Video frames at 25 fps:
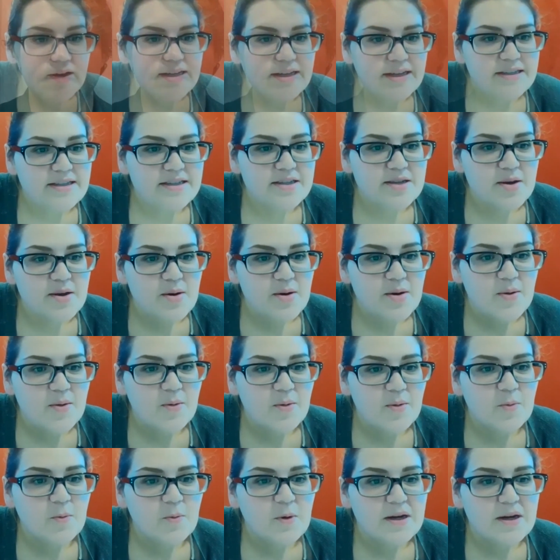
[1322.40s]
All right,
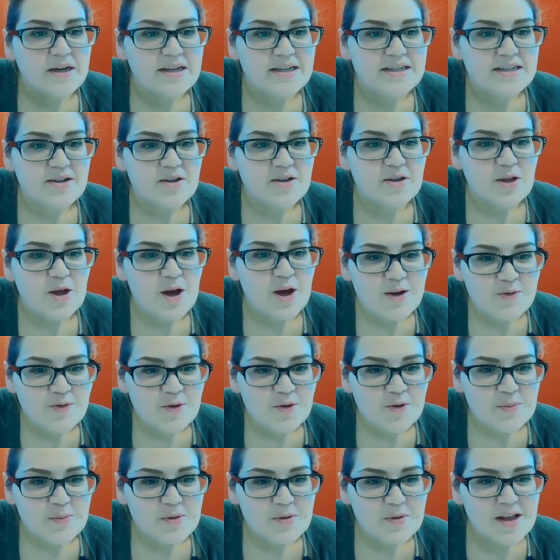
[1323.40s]
so what is a
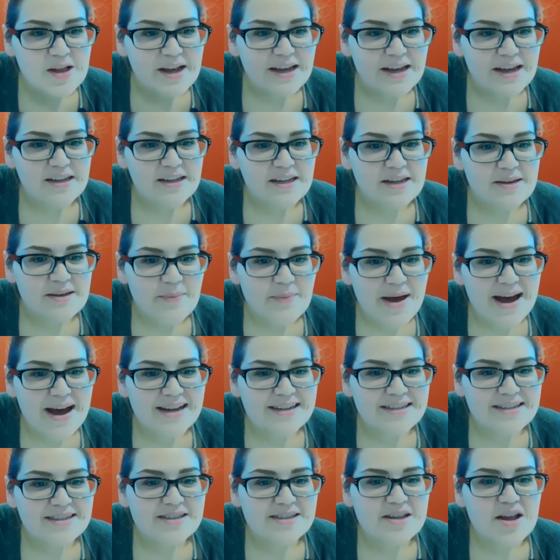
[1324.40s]
long form client, Kim
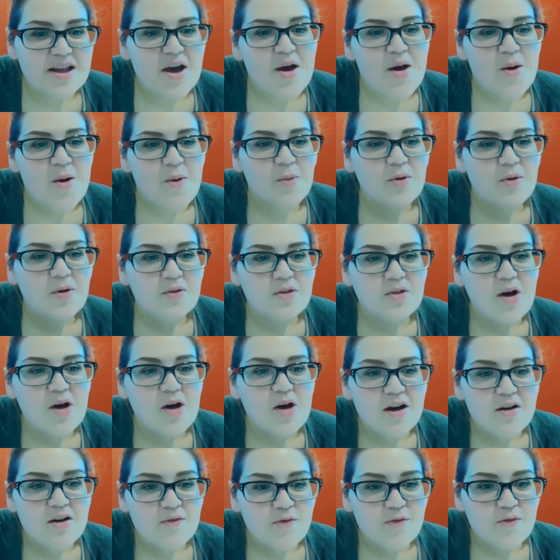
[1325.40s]
asks? Well,
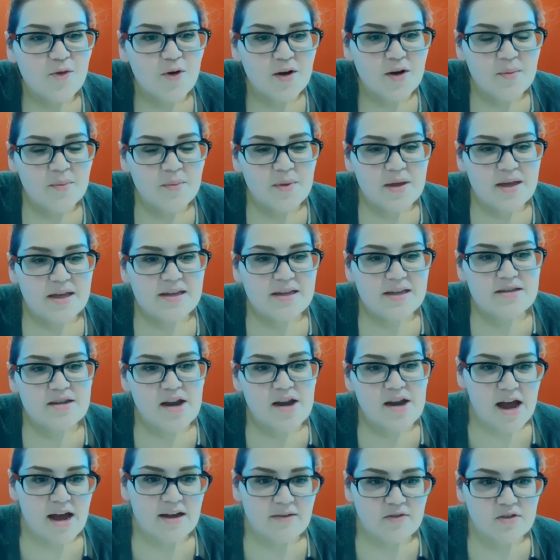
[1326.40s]
long form
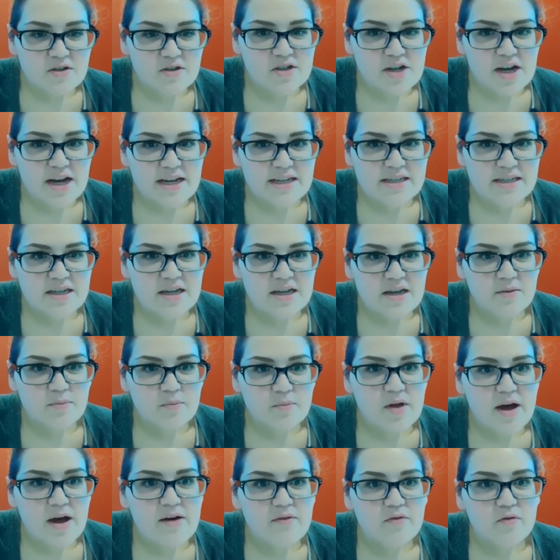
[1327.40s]
is an
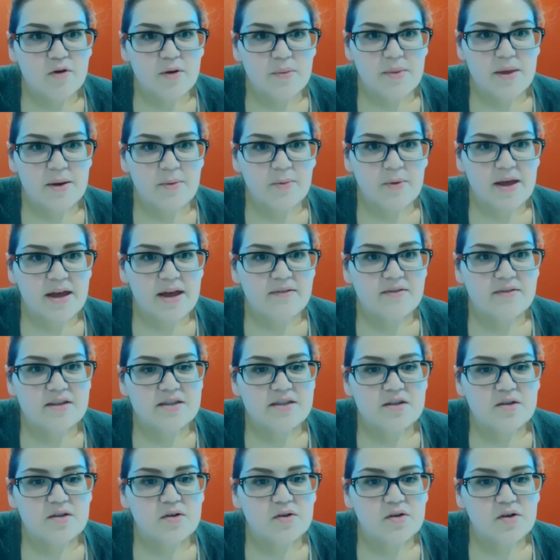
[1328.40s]
advertising platform that we have
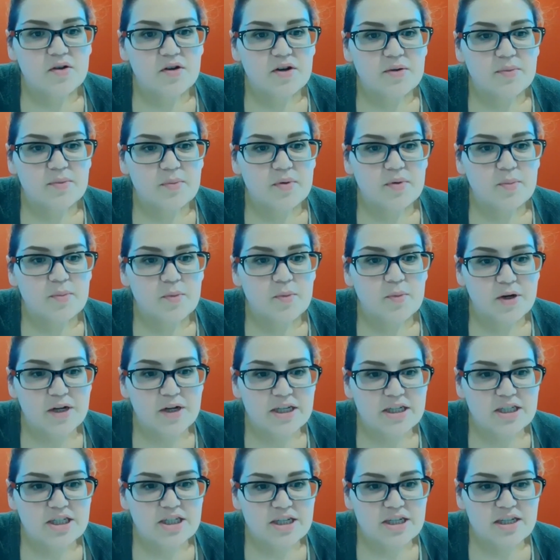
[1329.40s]
at Zillow Group
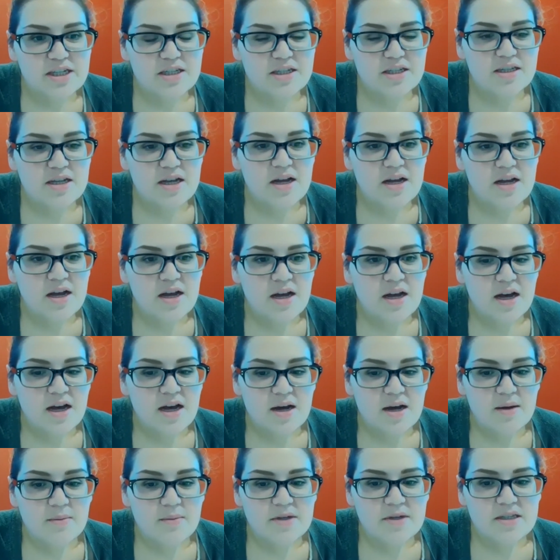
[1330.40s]
Mortgages.
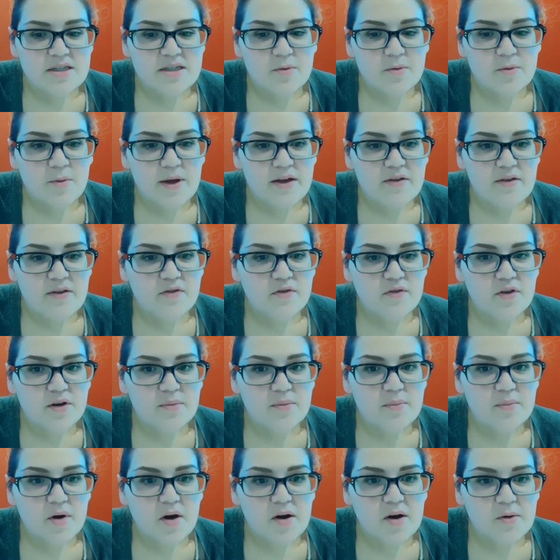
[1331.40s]
It's a way
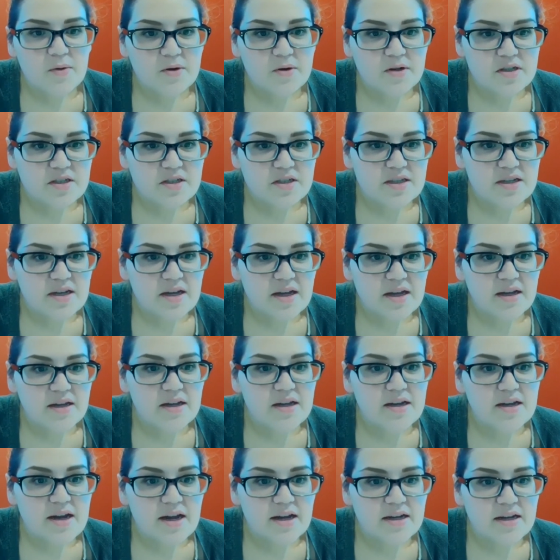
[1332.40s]
for borrowers to
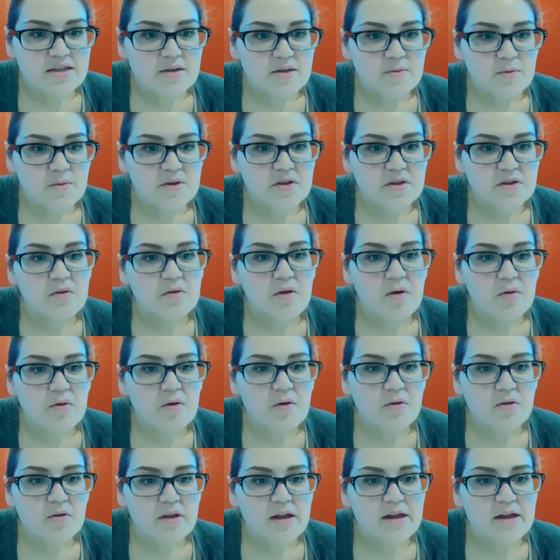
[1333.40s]
get connected with a
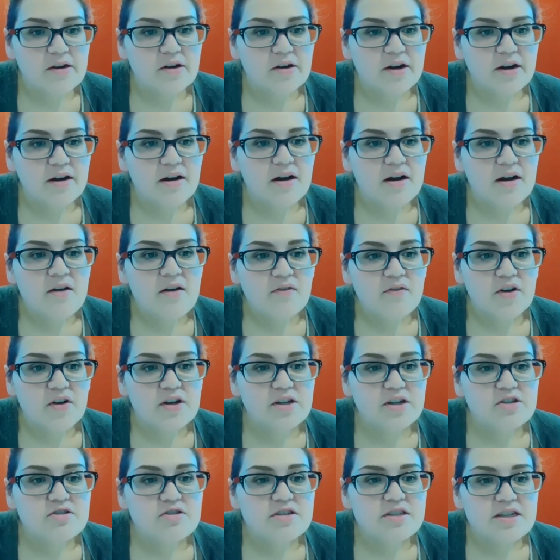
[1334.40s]
local lender. If
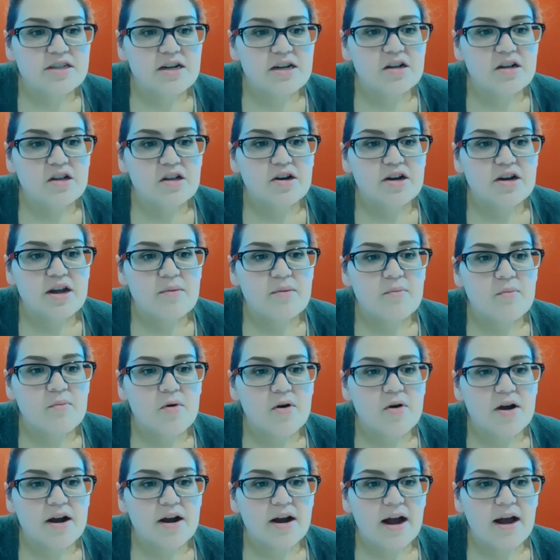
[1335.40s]
you're interested in learning
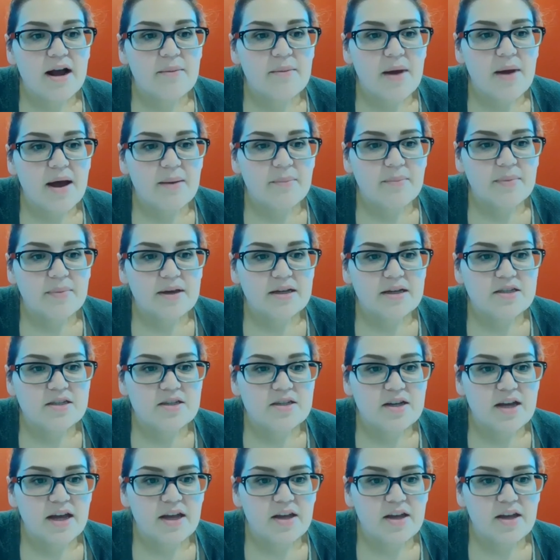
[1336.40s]
more, I'm
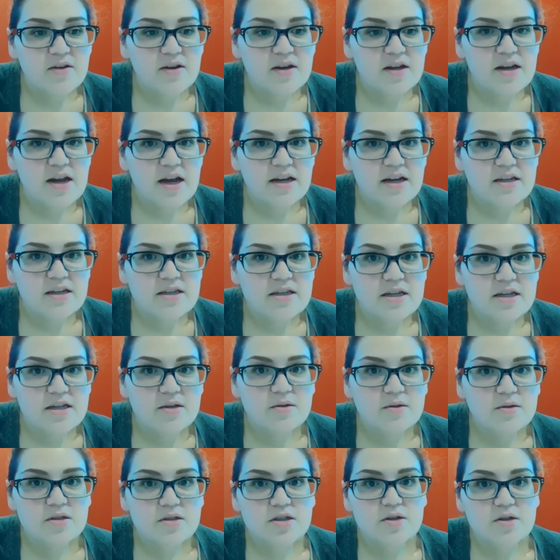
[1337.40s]
happy to get you
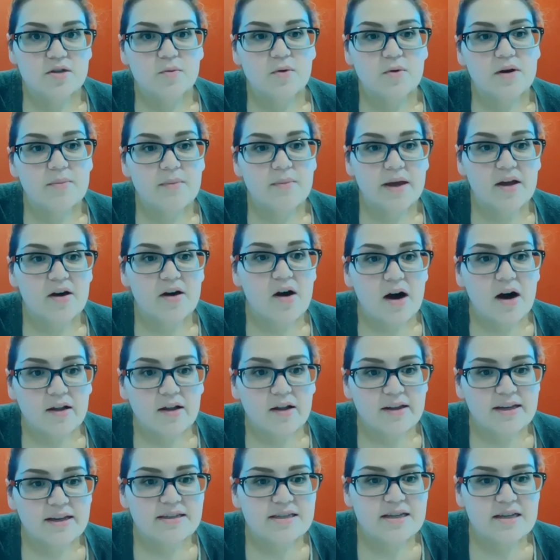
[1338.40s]
connected to one of my
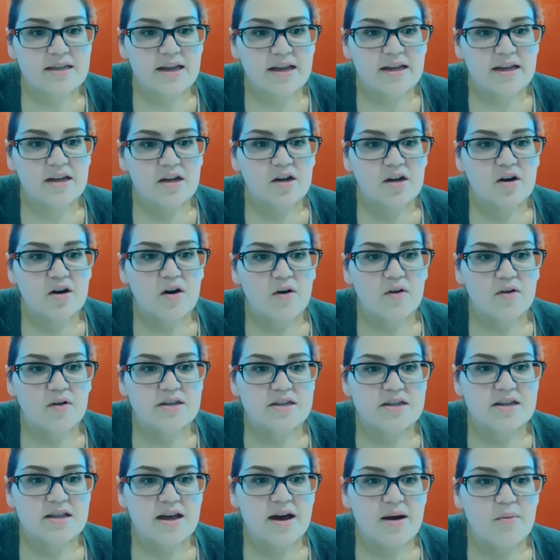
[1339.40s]
colleagues and they can go
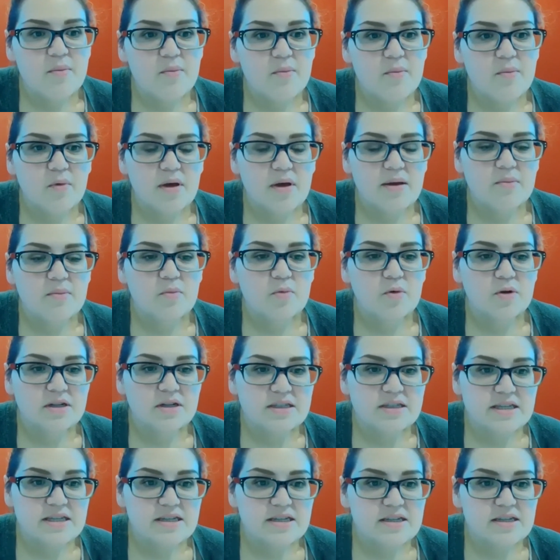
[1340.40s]
into that in
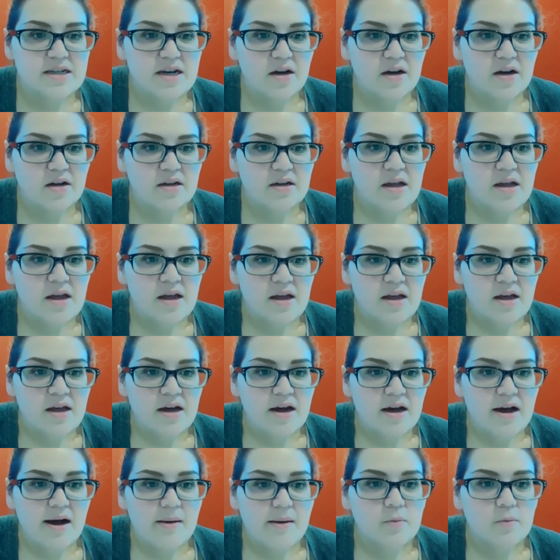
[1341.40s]
more detail,
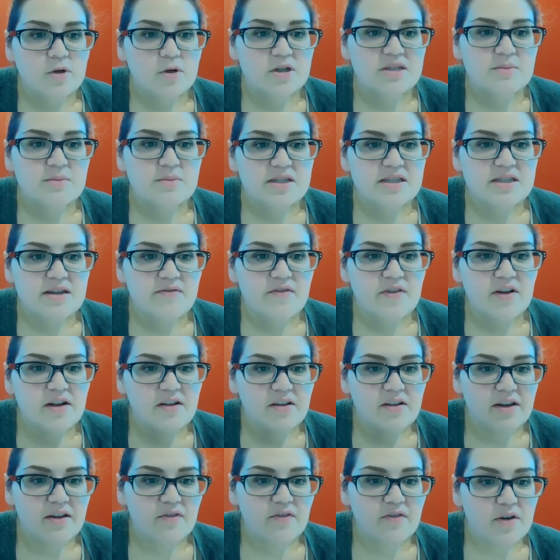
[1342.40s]
more
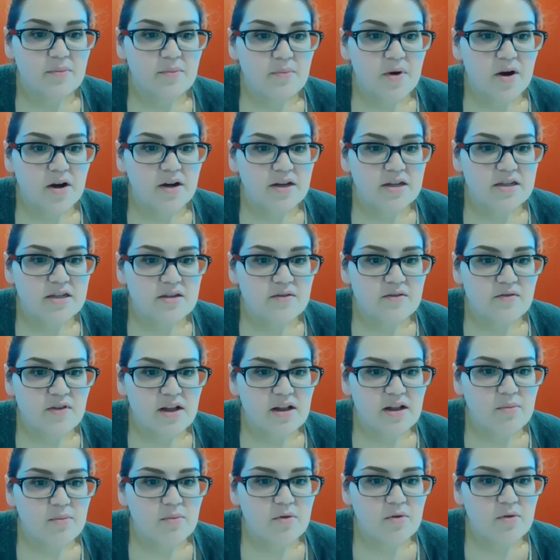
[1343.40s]
specifically if your market's
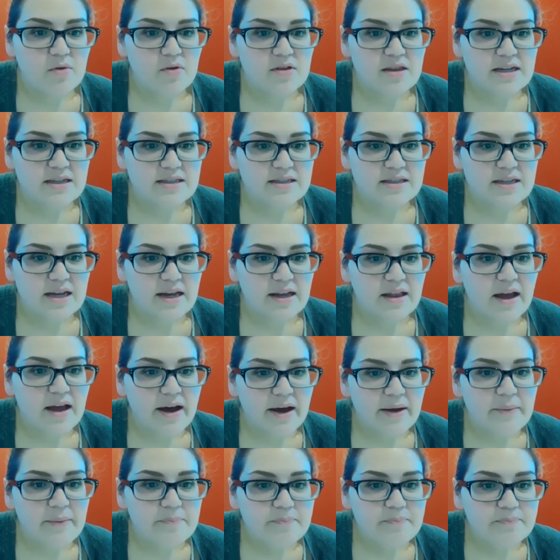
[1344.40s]
available and things like
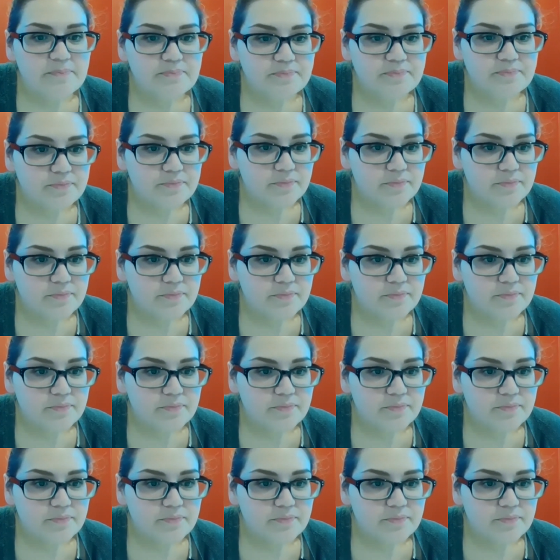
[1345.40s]
that.